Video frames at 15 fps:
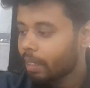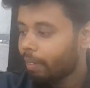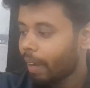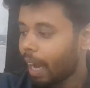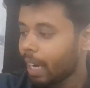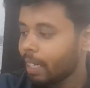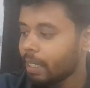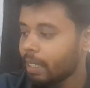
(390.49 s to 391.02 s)
the
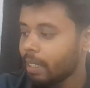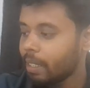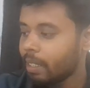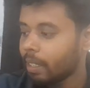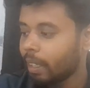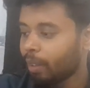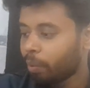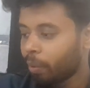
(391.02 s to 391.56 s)

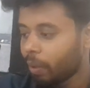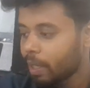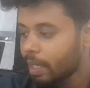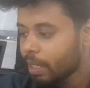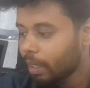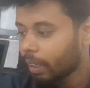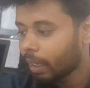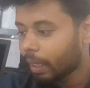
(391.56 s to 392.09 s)
factors
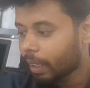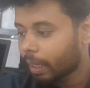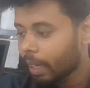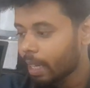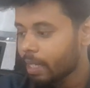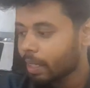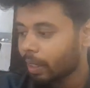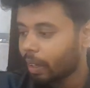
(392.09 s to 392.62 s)
influencing
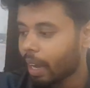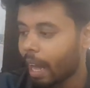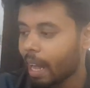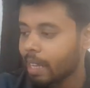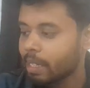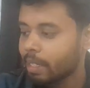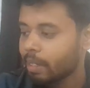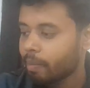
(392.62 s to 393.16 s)
literature
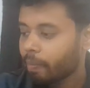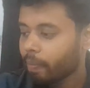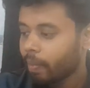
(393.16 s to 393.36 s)
as